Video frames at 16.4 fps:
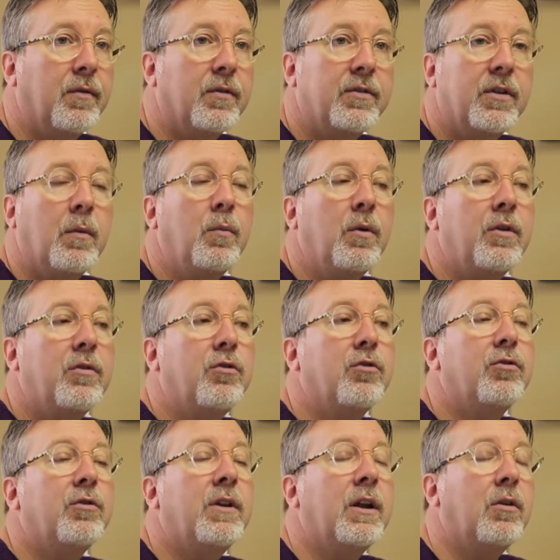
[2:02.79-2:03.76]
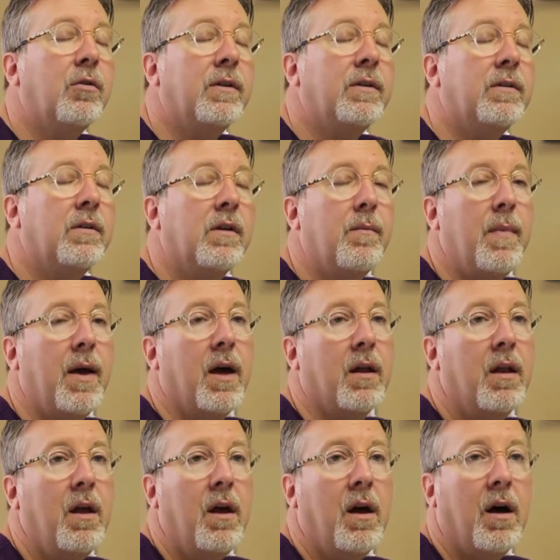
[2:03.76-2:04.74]
for some reason you're decreasing the
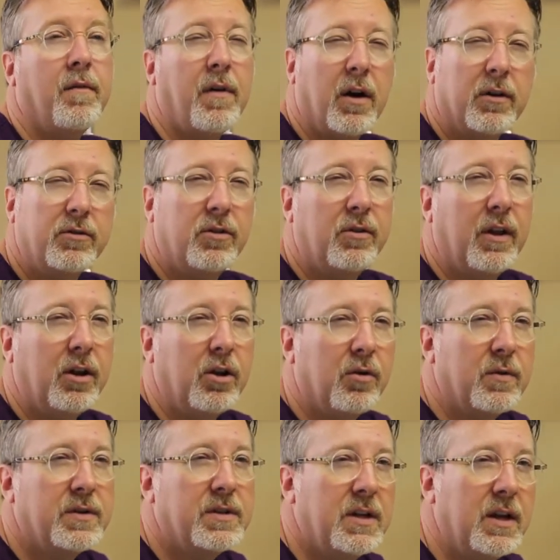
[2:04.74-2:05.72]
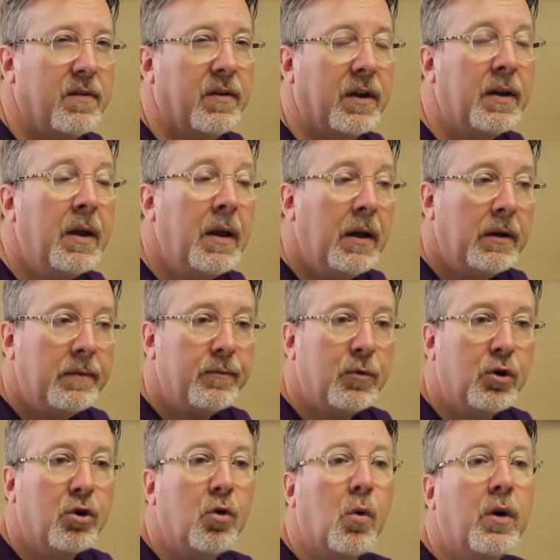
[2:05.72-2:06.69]
amount of oxygen that you're receiving,
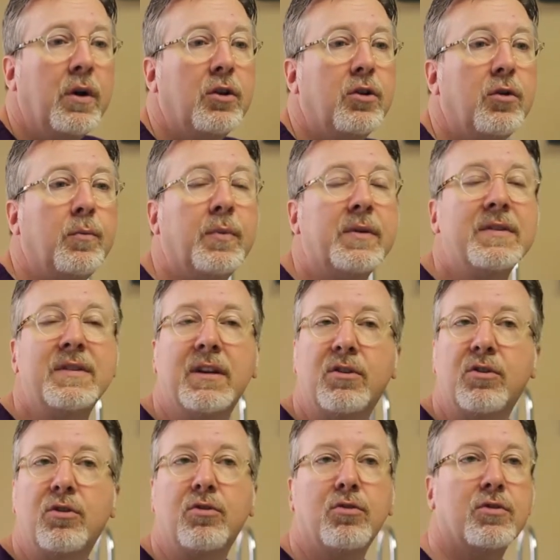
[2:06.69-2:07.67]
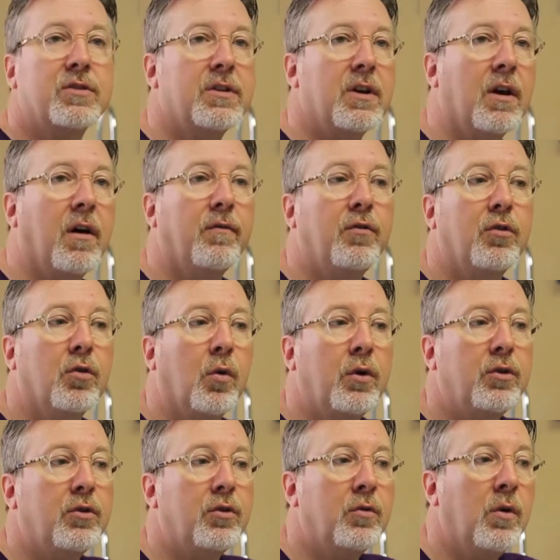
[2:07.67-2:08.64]
you're going to position yourself, you're
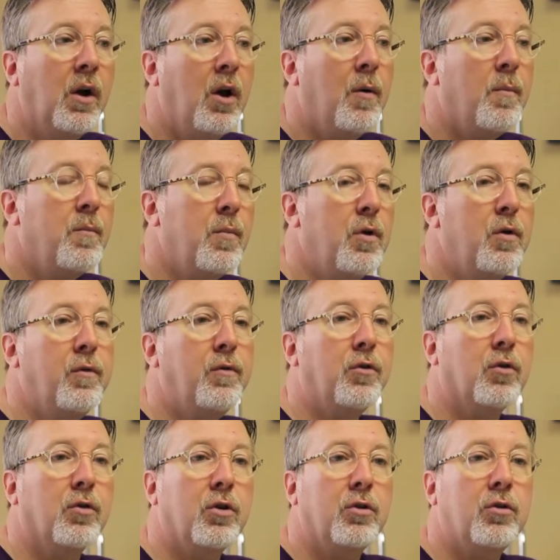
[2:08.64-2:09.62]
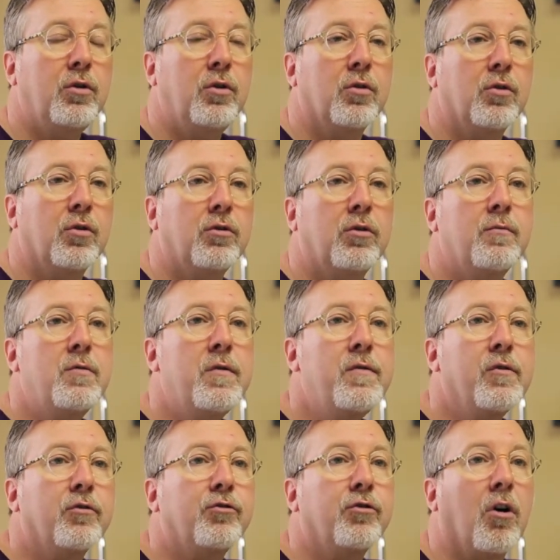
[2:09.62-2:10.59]
going to move, you're going to
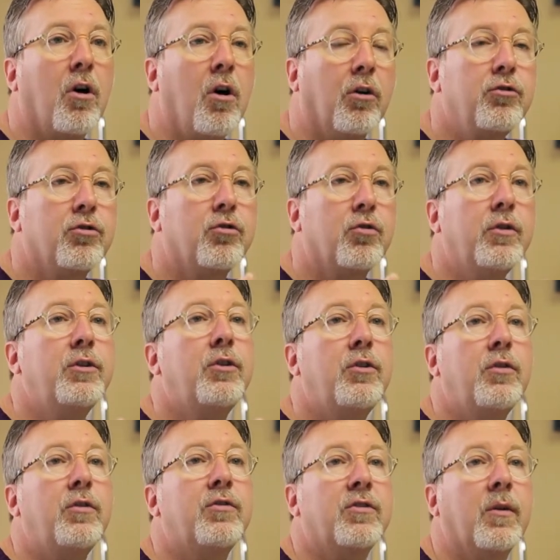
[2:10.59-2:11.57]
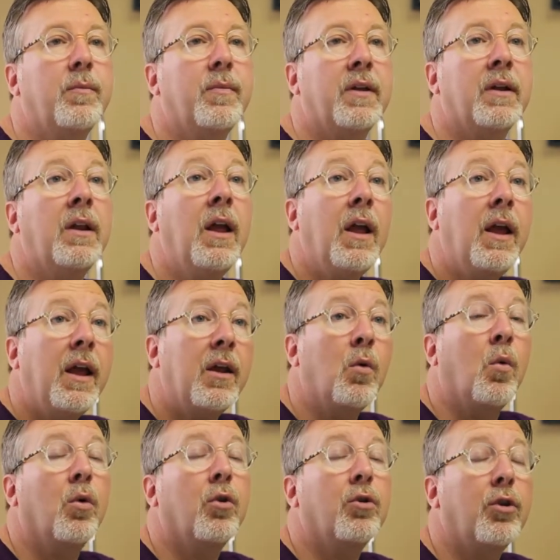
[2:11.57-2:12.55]
move your jaw, you're going to do something in
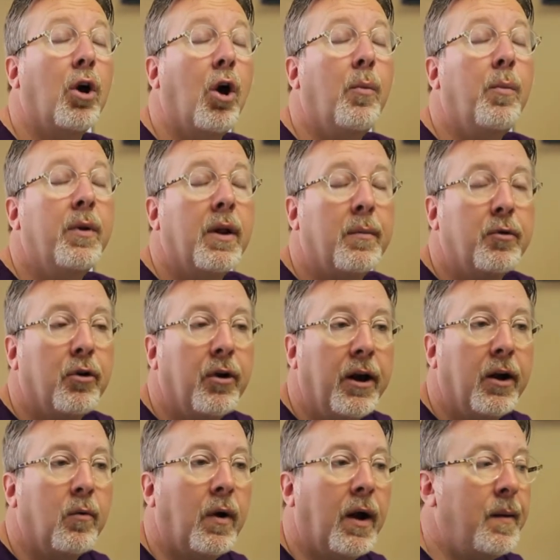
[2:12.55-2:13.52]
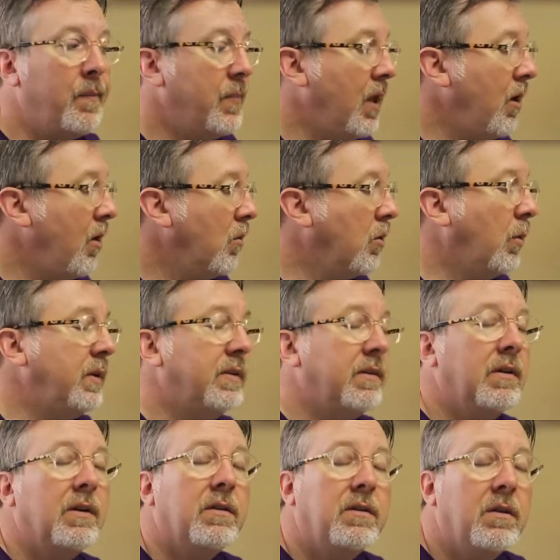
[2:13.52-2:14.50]
order to open up your airway. What we
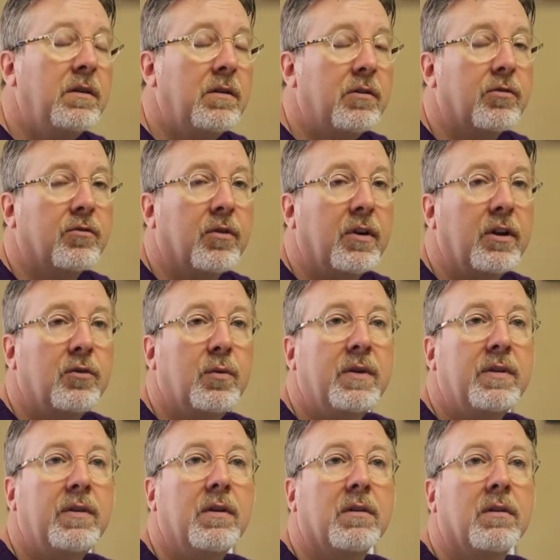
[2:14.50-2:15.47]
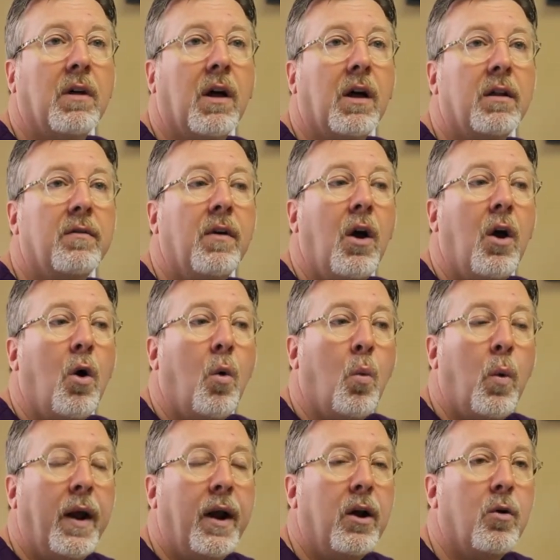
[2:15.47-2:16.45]
see in dentistry is we see a lot of
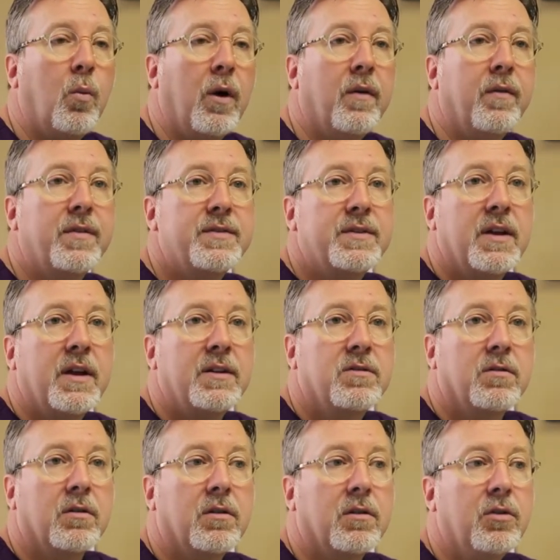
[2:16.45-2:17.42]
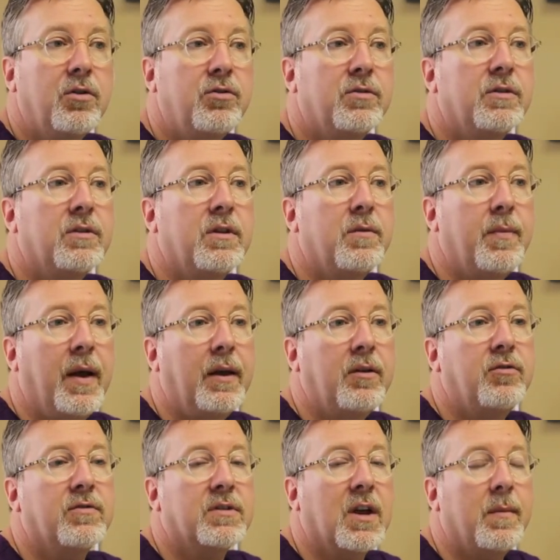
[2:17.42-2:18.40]
wear facets or inclusions, and the
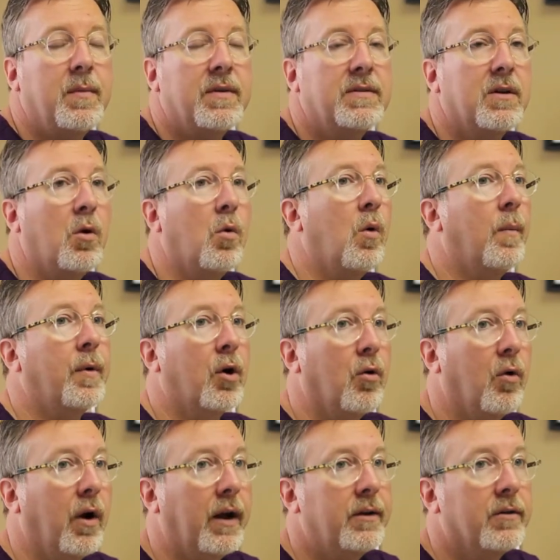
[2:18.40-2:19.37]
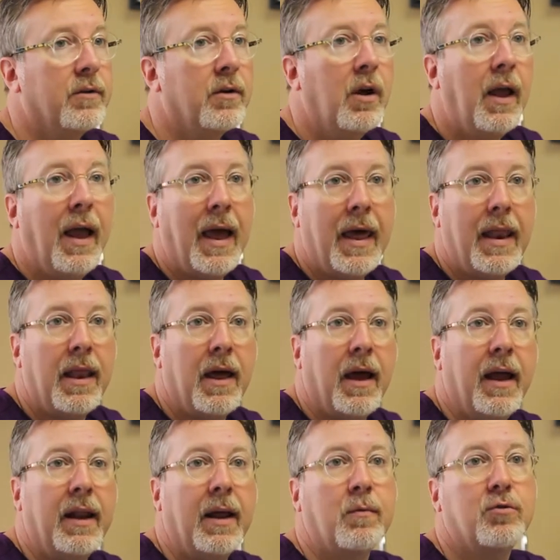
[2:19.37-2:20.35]
patients come in and say, oh, I'm a grinder at
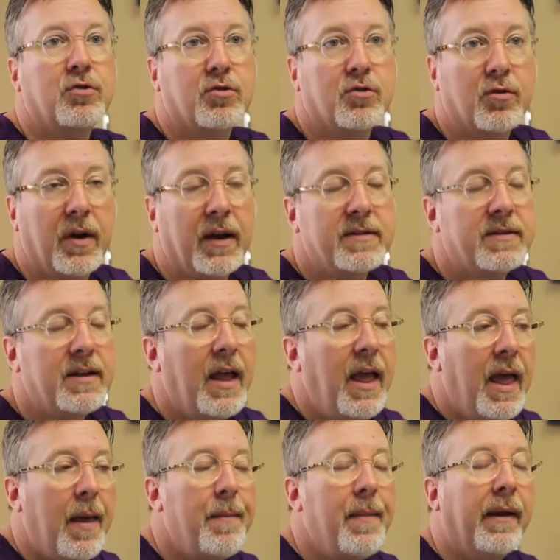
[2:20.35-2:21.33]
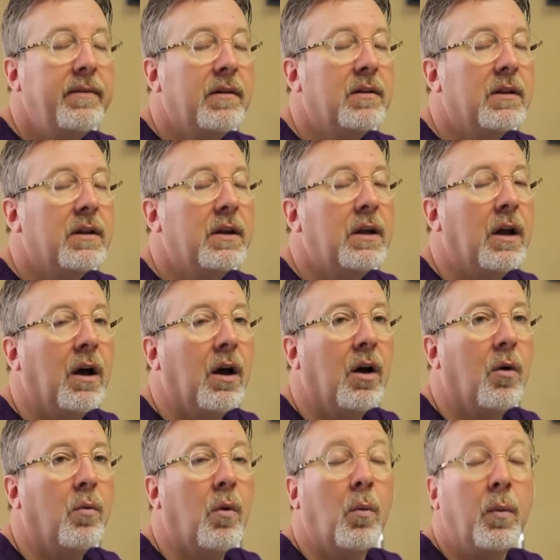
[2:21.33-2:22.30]
night, I'm stressed. And basically
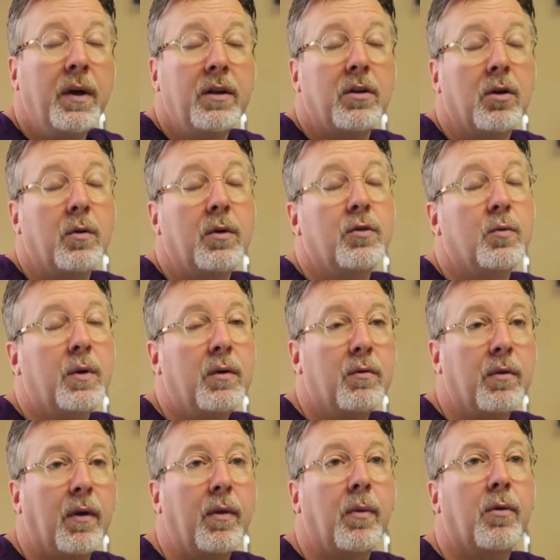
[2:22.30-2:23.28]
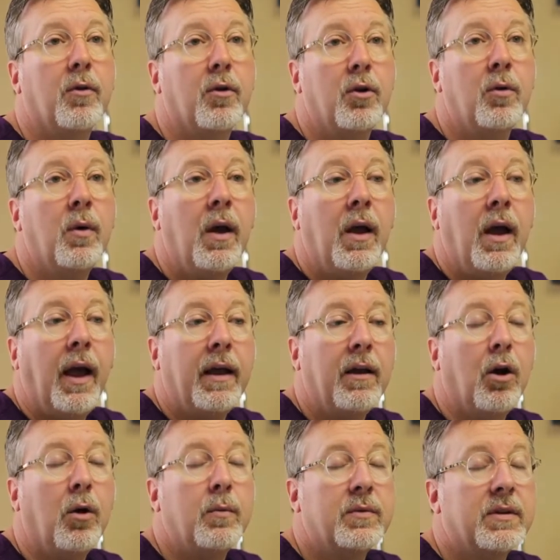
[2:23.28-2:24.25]
what we do is we run them through a
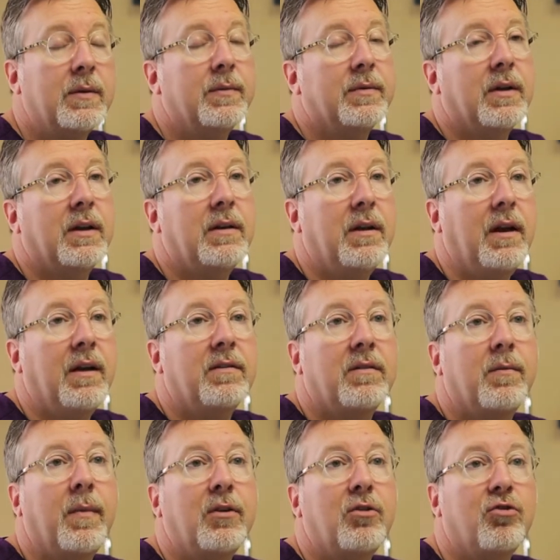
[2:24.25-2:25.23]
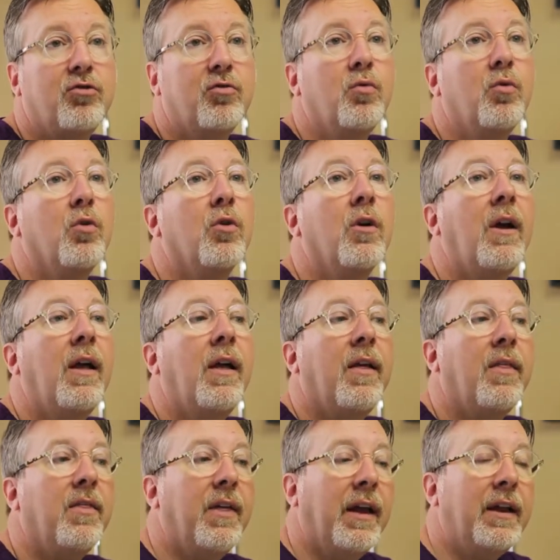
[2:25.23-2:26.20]
home sleep study test to make sure
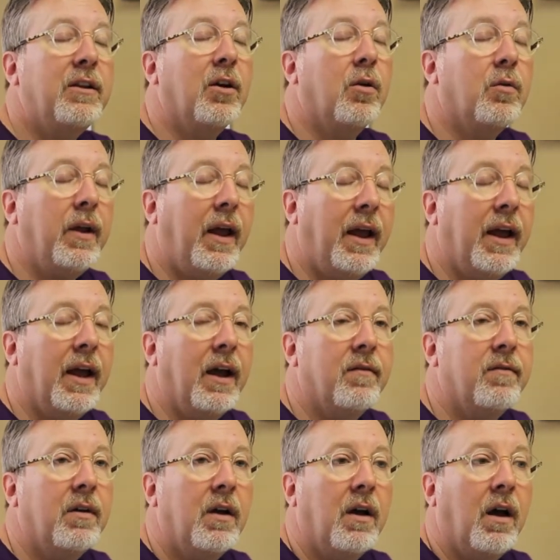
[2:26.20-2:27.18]
they don't have